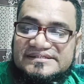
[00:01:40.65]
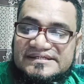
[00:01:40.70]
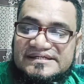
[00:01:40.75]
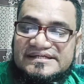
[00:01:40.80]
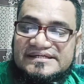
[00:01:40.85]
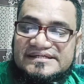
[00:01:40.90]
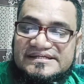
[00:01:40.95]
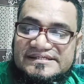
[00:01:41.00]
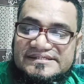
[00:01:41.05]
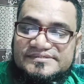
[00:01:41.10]

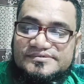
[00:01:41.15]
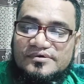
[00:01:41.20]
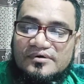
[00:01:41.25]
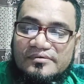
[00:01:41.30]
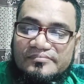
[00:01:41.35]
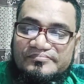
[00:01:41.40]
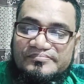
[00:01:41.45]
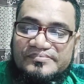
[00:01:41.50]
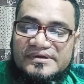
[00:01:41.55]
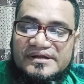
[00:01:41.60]
It is
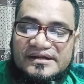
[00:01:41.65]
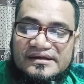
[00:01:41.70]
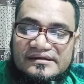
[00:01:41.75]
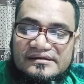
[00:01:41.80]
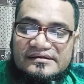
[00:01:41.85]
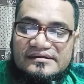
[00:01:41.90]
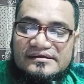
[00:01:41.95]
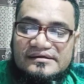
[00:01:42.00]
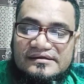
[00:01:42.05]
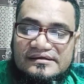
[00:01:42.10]
obtained
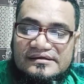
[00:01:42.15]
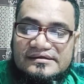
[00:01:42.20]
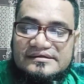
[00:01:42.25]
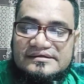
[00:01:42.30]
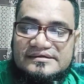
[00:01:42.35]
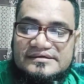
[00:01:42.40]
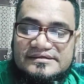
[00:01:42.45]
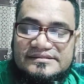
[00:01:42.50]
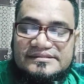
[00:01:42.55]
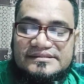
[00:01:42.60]

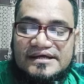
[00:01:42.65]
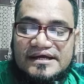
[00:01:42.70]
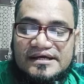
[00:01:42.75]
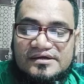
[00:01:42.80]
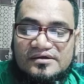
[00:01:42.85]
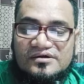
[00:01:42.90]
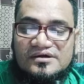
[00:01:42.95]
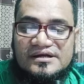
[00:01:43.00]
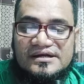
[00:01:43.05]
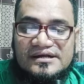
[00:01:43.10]
that
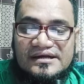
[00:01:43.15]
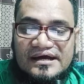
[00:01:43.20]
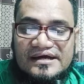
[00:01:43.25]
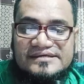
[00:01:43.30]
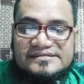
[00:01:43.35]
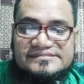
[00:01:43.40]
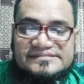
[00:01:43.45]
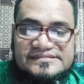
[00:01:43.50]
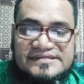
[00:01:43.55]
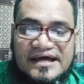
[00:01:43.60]

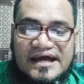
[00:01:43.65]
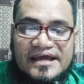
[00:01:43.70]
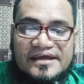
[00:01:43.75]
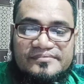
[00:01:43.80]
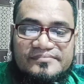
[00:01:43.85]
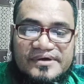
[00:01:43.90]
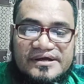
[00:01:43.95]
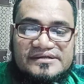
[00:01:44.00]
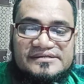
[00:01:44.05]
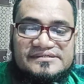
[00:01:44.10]
organize
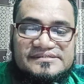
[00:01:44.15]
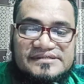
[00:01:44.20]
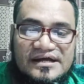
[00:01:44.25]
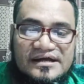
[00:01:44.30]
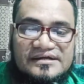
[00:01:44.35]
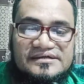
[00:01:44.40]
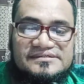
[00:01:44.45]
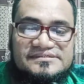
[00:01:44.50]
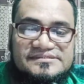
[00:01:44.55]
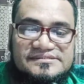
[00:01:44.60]
time and
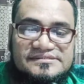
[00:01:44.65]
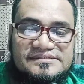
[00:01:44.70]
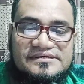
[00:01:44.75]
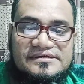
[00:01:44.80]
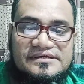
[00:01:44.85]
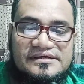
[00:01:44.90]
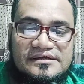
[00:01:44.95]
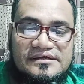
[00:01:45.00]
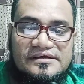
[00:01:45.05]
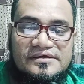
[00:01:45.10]
search
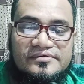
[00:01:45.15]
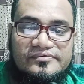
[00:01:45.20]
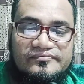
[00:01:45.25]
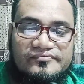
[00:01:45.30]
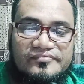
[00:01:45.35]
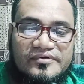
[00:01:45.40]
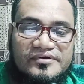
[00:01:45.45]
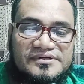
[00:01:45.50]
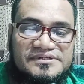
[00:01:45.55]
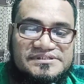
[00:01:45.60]

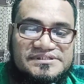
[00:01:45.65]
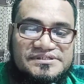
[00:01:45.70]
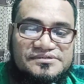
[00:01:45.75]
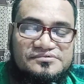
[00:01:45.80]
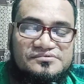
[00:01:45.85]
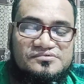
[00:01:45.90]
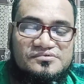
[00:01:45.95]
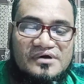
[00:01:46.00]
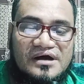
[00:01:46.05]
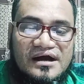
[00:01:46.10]
for 0
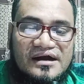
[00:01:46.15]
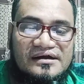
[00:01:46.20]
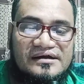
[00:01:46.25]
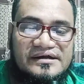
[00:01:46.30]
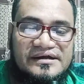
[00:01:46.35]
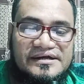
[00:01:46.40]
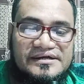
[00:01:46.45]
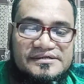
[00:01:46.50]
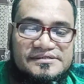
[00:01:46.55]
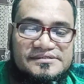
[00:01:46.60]
to
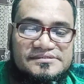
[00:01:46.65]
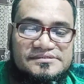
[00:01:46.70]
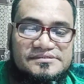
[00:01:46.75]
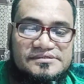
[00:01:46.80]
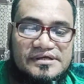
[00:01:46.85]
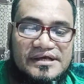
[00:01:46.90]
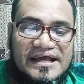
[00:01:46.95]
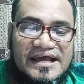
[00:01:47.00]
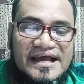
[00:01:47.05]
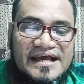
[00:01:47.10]
hundreds
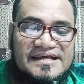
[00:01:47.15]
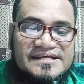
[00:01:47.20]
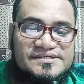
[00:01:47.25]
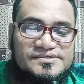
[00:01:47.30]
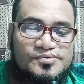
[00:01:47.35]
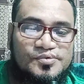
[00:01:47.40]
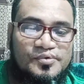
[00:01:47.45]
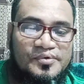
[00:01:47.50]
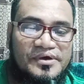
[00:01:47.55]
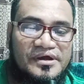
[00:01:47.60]
as
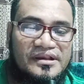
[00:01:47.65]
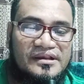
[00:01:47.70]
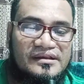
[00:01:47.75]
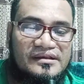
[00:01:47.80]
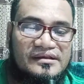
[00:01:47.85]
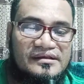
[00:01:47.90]
well